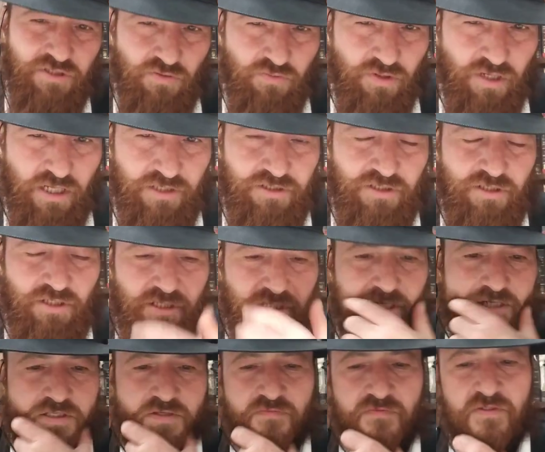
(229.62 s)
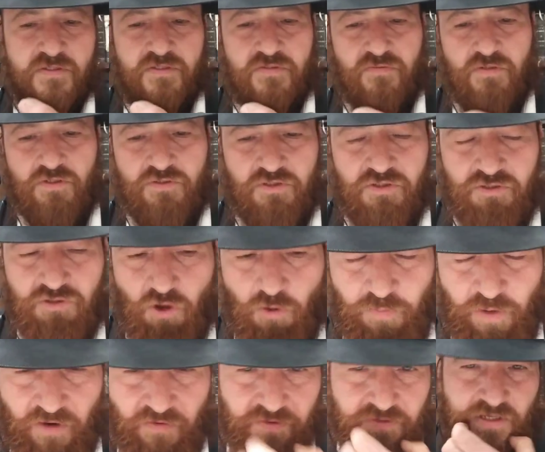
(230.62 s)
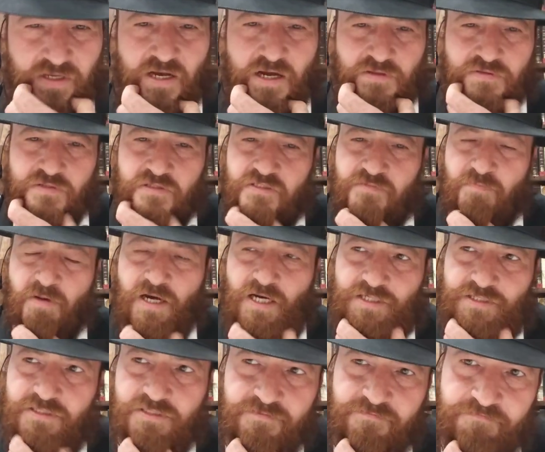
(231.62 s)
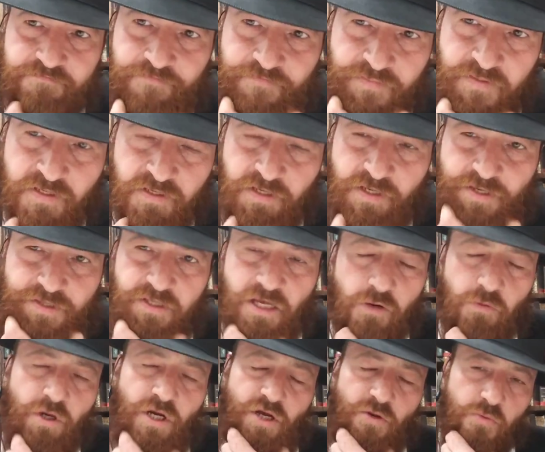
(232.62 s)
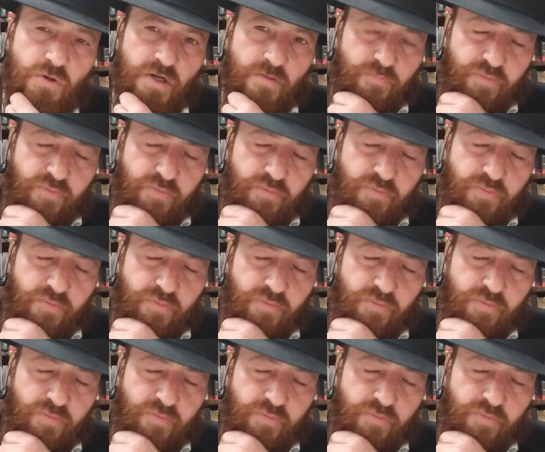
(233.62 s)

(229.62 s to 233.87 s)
that went out to the land of Israel to scope everything out, these spies. They were hit with a